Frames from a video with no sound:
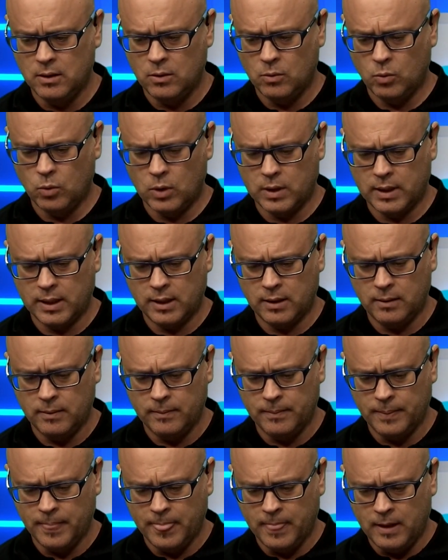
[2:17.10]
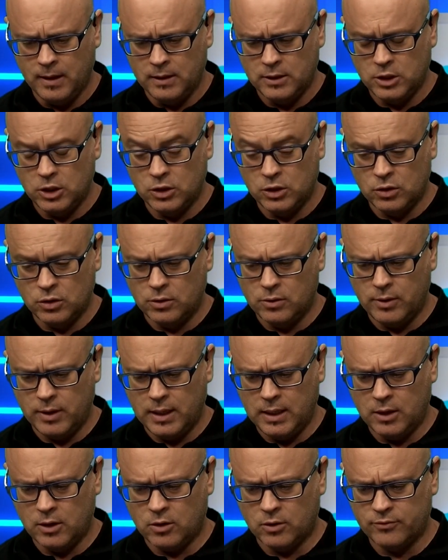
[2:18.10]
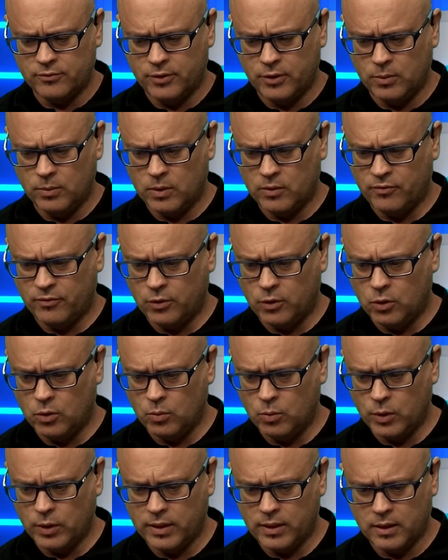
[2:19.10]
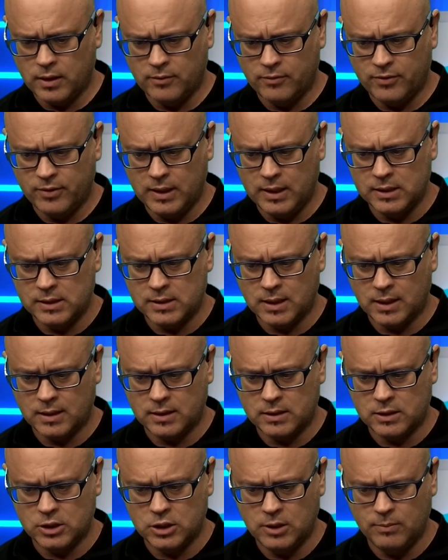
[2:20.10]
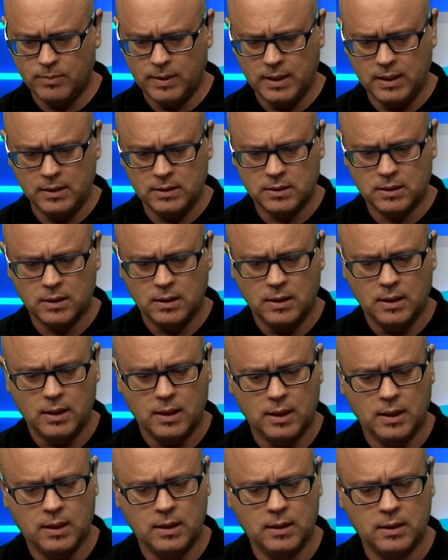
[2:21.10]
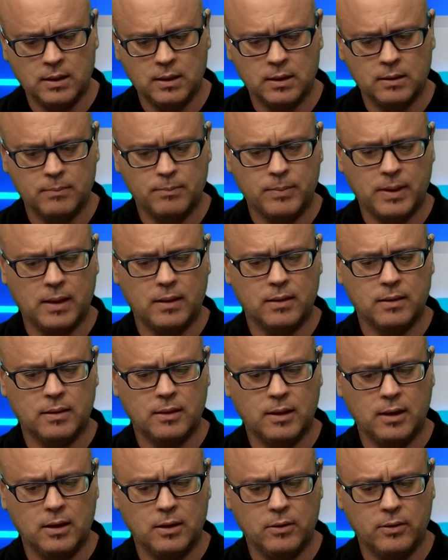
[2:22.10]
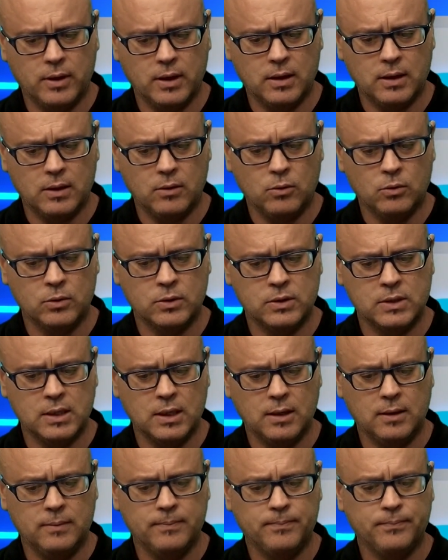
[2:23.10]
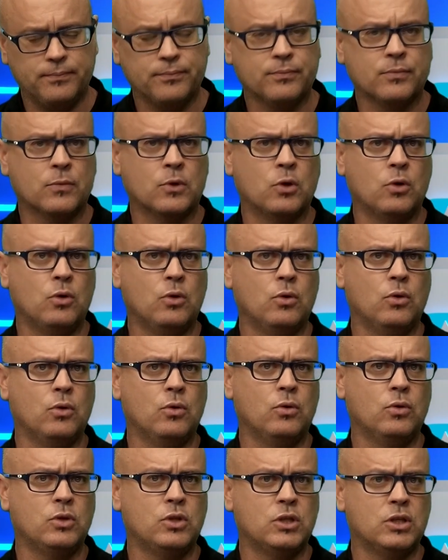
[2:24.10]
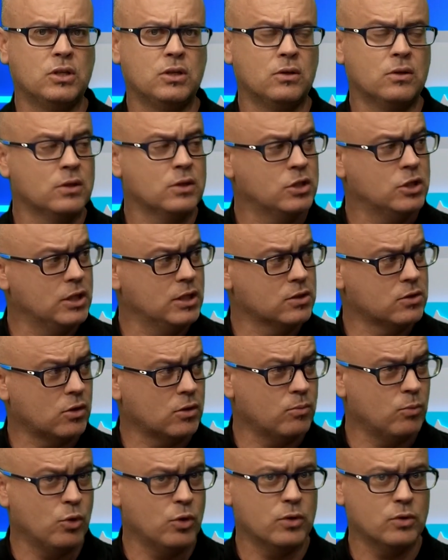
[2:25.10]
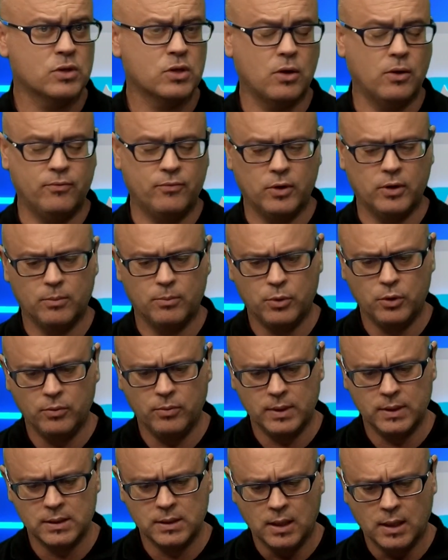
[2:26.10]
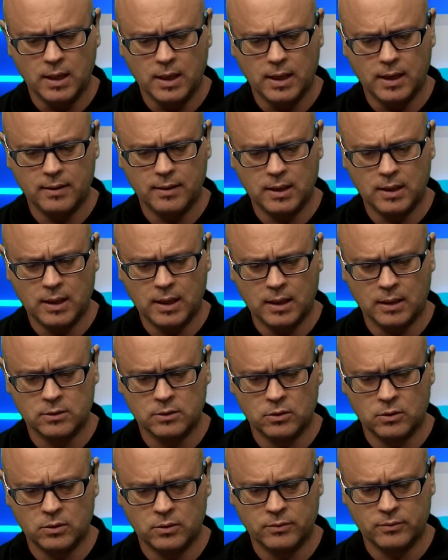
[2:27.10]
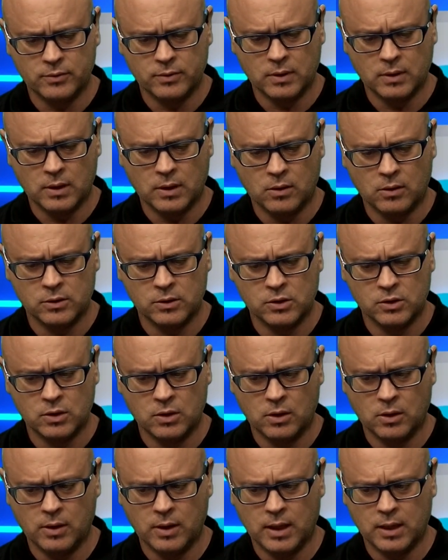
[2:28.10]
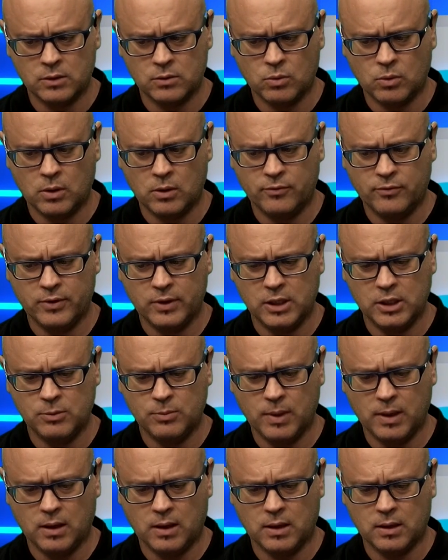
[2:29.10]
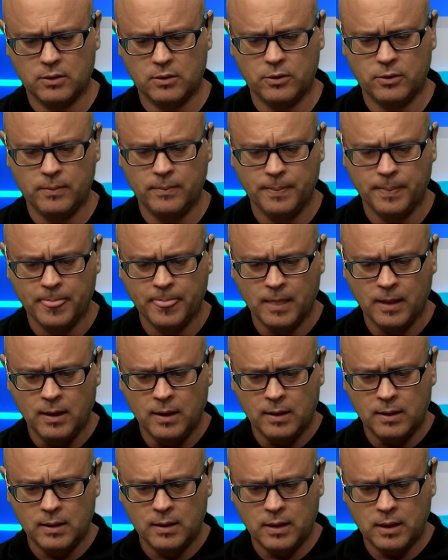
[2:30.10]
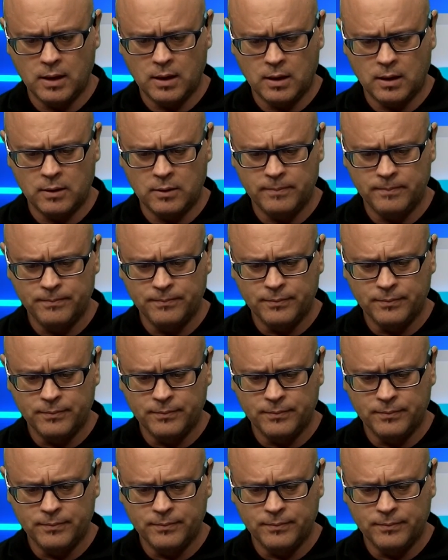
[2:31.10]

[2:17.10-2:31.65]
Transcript: winning. She should really confirm the form with the fillies that she beat in Pantheria Uncia, who she's got more scope for improvements, and then acts on snow as well, finish behind her. Now,